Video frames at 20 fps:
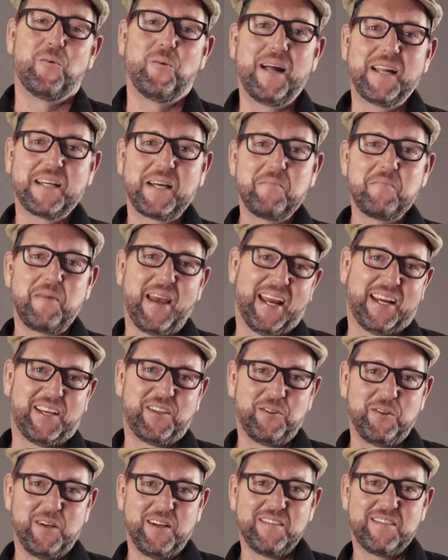Welcome back
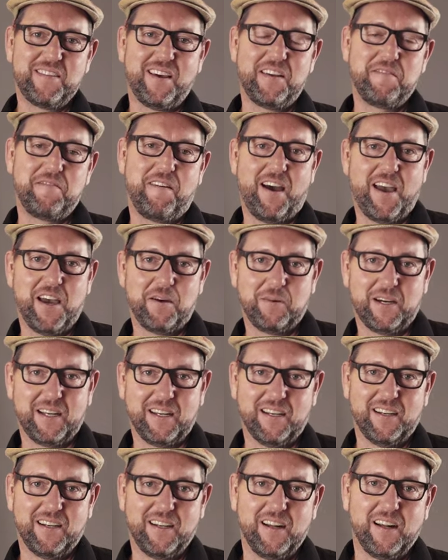to Inside
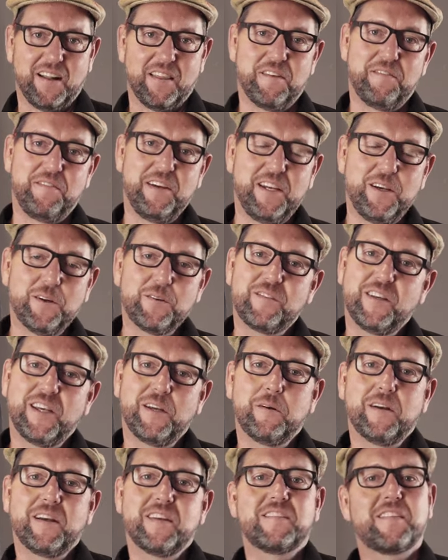Weyermann, the video
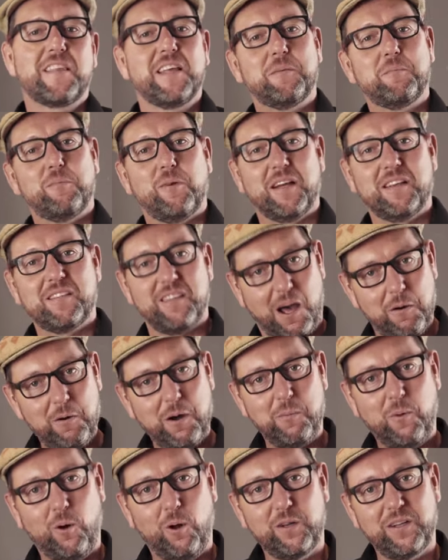series that brings
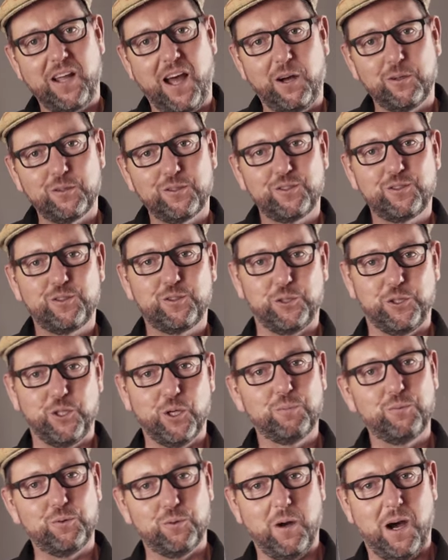our malt house to
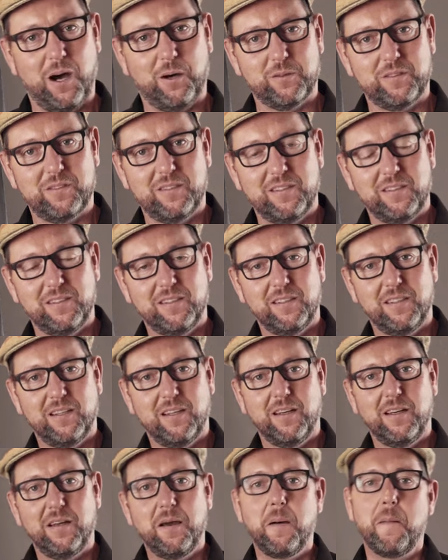your brew house.
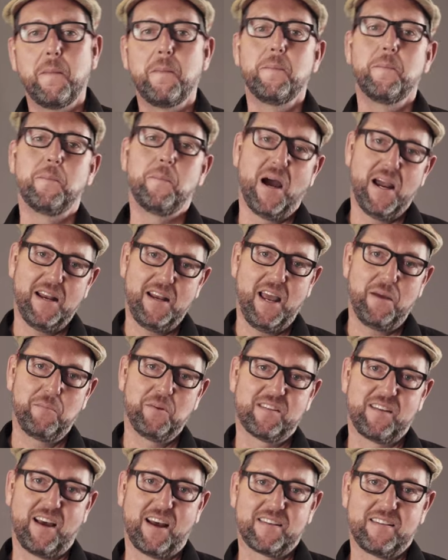My name
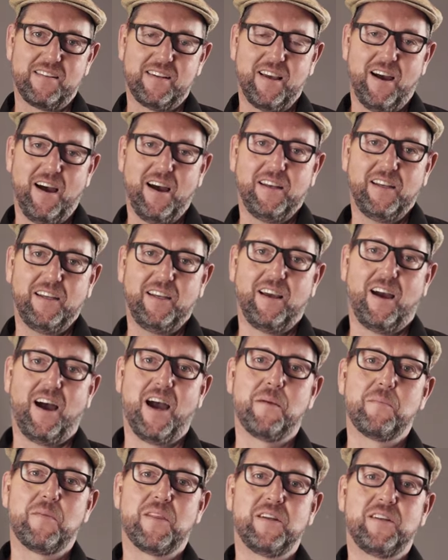is Axel Jany,
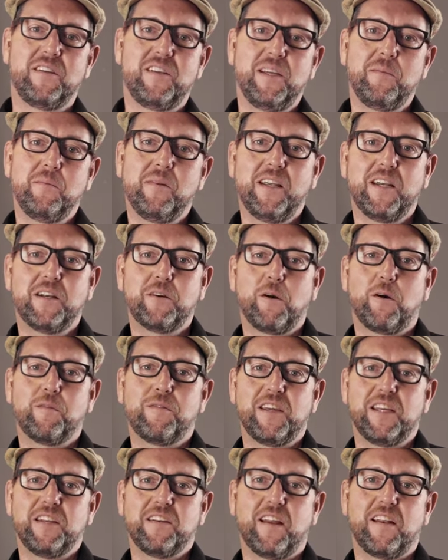I'm the team leader of
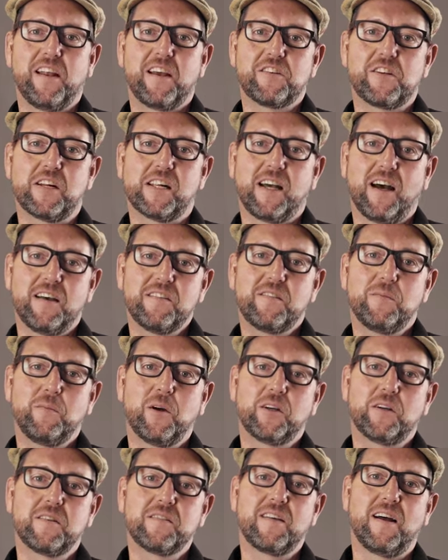the International
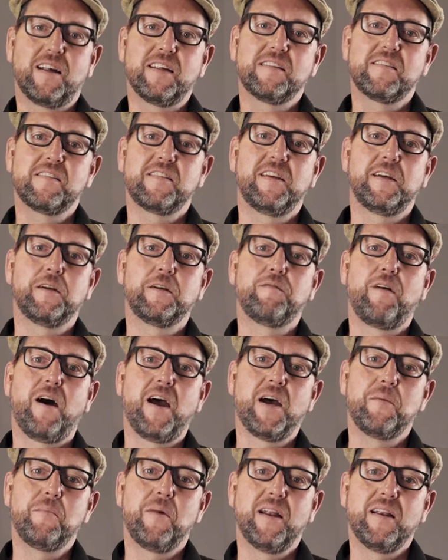Customer Consultants here at
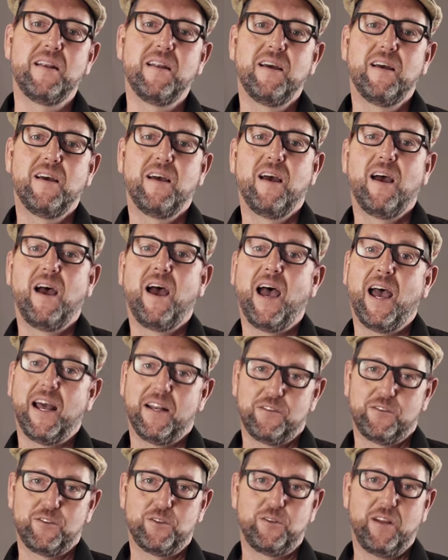Weyermann,
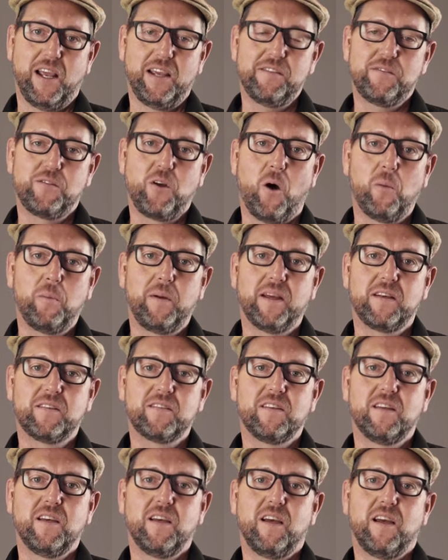and today's
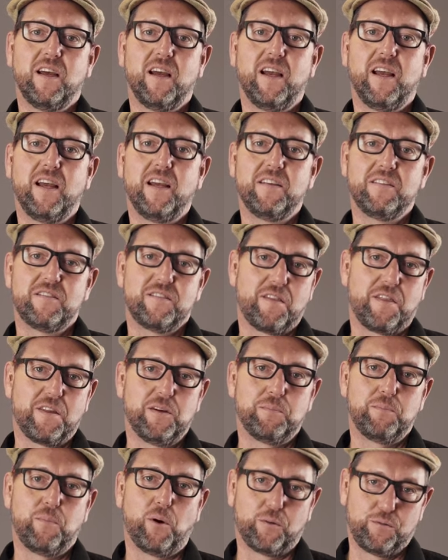topics is
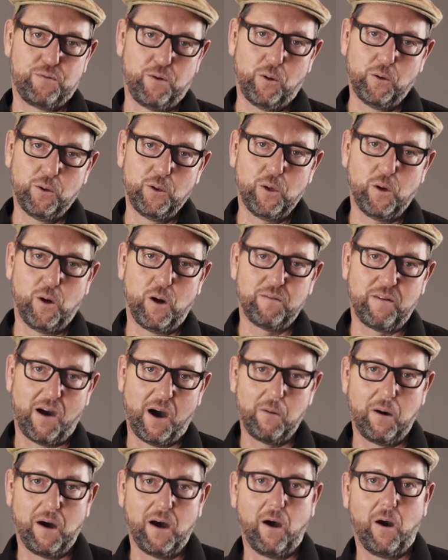the portfolio of
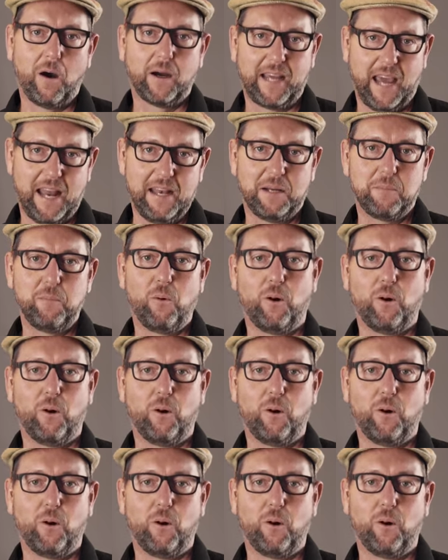our organic